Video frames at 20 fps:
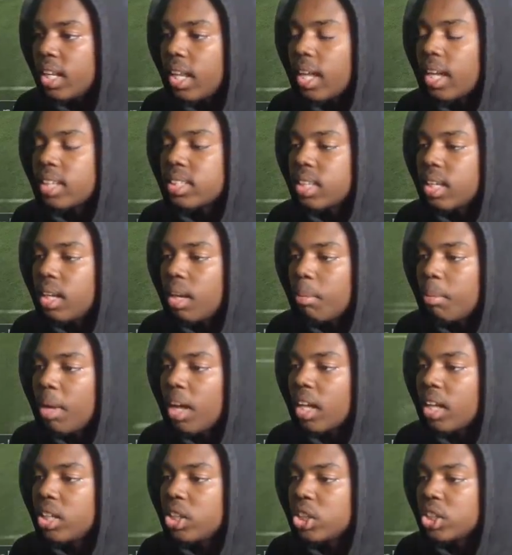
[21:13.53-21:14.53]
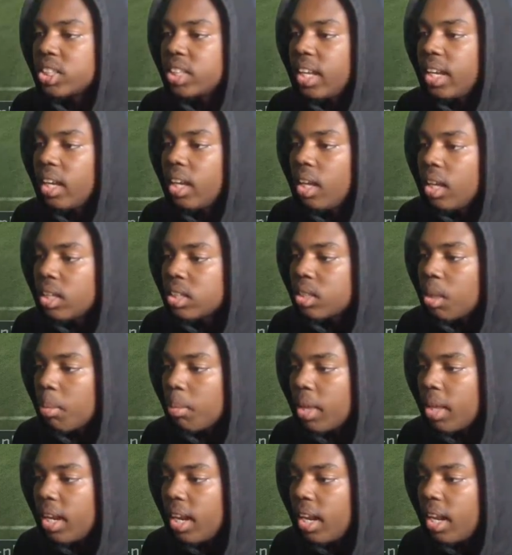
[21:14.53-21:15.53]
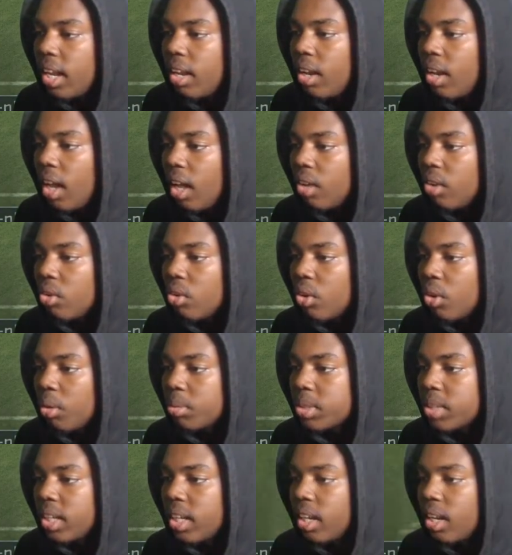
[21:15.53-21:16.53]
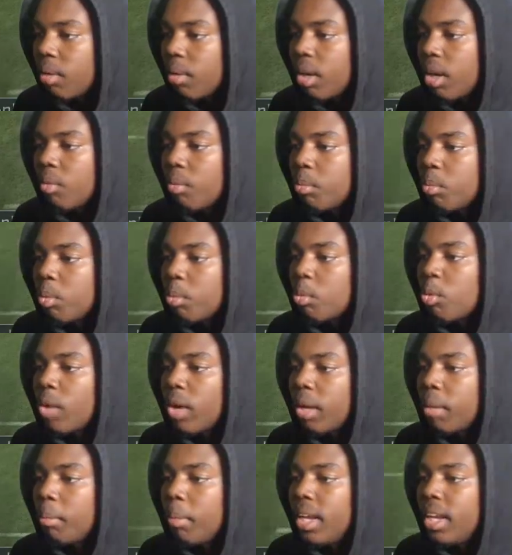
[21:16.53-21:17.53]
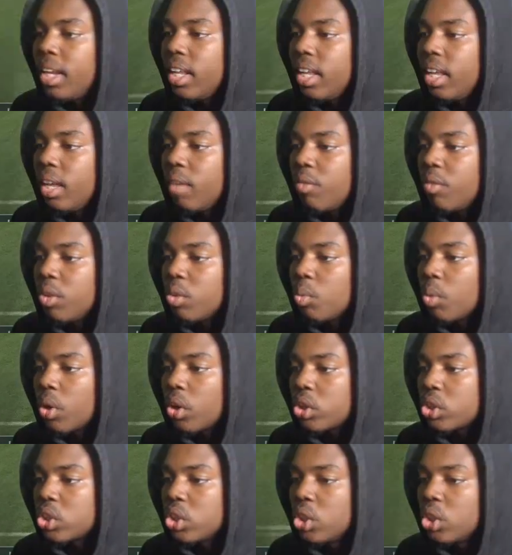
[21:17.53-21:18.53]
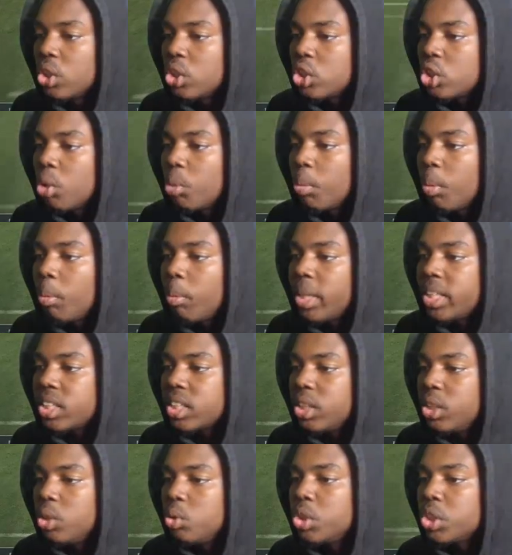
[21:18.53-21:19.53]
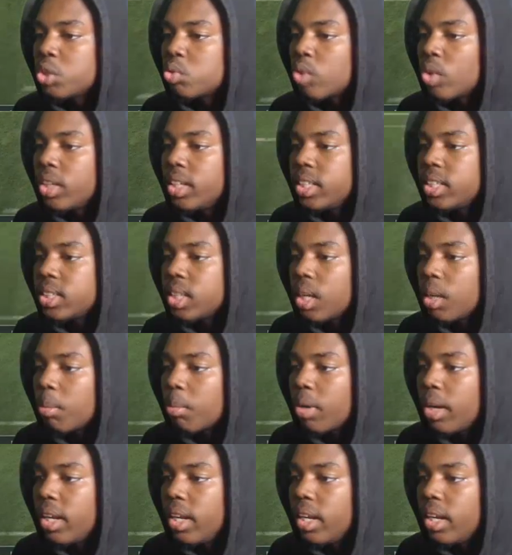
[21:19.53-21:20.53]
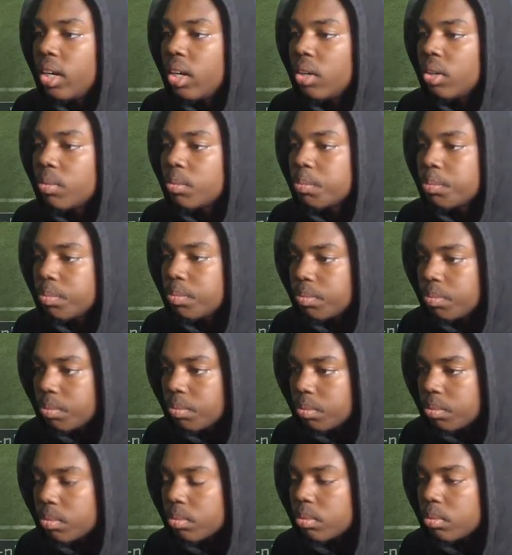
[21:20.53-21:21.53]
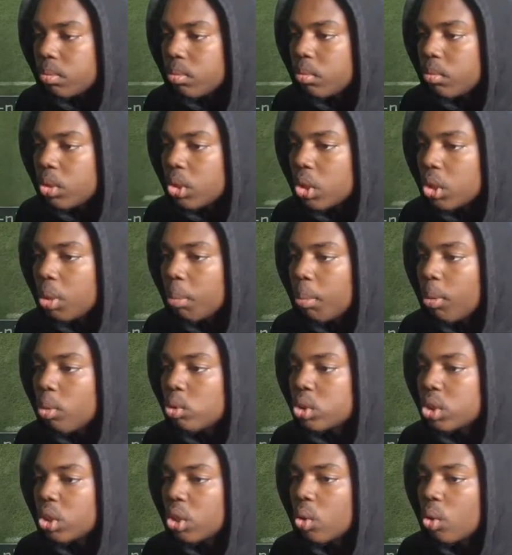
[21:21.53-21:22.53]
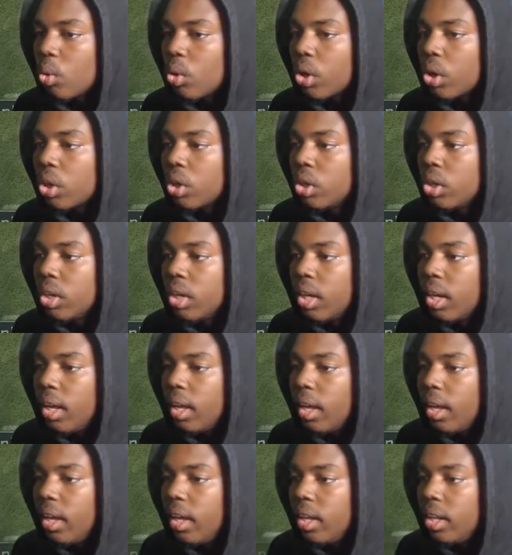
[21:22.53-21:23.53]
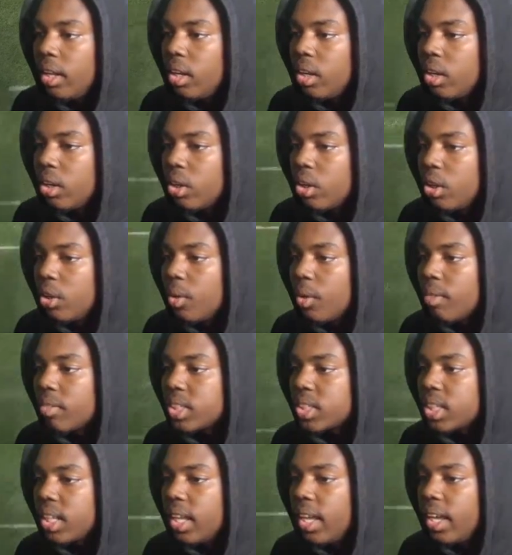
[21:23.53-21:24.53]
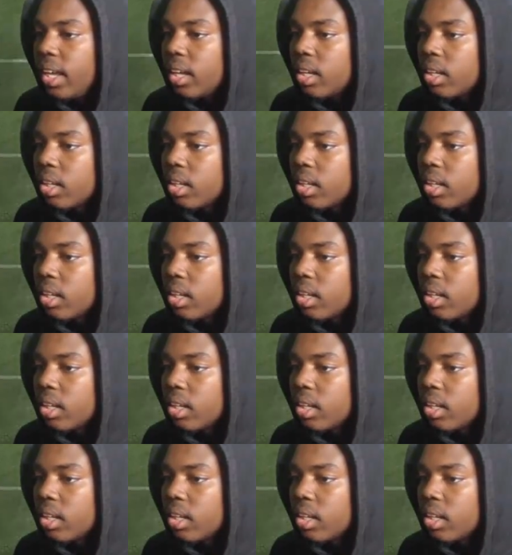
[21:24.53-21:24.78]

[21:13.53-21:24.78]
Like I said, I'm not gonna just say something and then not, you know what I'm saying? I'm gonna recommend it if it works. So, but basically, you just run this setup right here, the post in the corner, and you have a slant.